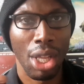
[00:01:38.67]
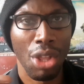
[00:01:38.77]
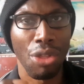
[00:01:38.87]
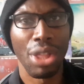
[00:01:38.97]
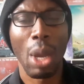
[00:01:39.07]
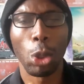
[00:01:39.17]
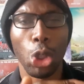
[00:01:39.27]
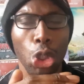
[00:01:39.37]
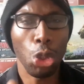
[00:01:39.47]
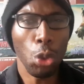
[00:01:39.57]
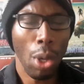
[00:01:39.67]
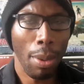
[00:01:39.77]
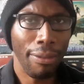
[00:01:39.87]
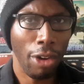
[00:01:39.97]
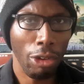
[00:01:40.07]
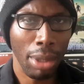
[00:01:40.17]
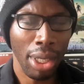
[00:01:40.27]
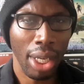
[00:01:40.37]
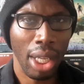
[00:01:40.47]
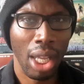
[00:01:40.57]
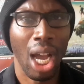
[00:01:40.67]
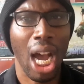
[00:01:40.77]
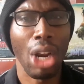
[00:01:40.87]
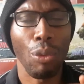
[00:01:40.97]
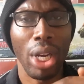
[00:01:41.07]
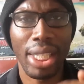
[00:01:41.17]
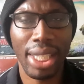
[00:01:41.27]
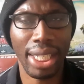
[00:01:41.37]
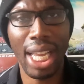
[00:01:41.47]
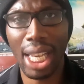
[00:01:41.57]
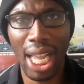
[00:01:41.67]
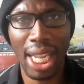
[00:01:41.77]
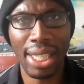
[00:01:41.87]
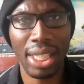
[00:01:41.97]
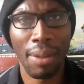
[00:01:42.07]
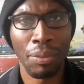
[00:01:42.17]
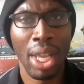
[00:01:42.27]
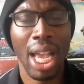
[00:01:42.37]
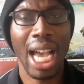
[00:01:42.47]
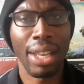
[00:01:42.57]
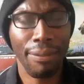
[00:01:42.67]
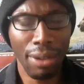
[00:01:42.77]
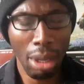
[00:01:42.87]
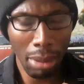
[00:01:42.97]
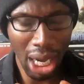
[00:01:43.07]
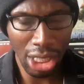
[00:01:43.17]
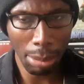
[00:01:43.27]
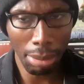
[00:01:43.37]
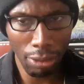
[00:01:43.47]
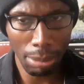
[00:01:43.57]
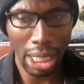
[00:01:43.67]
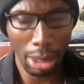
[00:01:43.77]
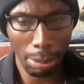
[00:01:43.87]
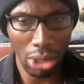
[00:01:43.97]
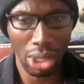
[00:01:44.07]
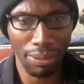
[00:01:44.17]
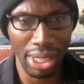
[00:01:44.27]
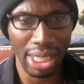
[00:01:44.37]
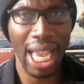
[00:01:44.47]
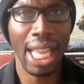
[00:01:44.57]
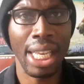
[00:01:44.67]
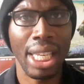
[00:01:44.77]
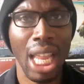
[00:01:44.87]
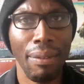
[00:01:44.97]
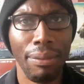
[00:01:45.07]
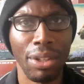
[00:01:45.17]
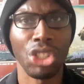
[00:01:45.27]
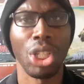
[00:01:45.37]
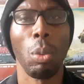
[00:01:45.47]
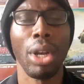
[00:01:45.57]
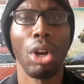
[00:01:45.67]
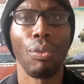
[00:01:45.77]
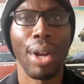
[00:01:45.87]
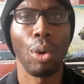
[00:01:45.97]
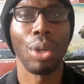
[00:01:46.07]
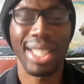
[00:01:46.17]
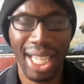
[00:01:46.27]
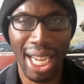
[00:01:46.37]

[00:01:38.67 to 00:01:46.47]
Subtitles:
There was studio involvement, unrealistic deadlines, and the film underperformed at the box office, and David Fincher went on record as saying